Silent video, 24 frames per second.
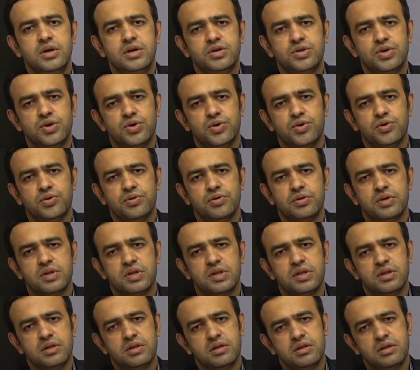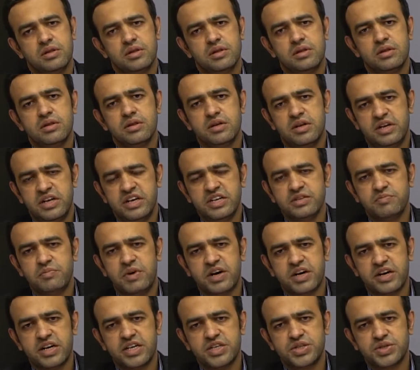So the day's
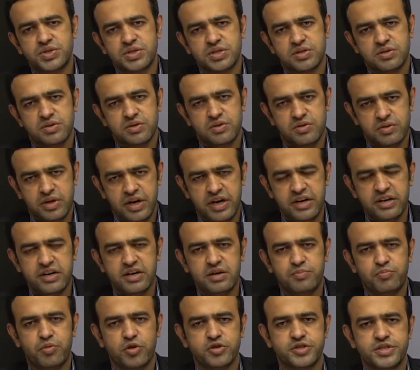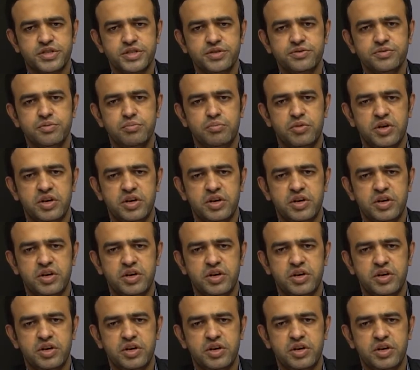markets ended positive,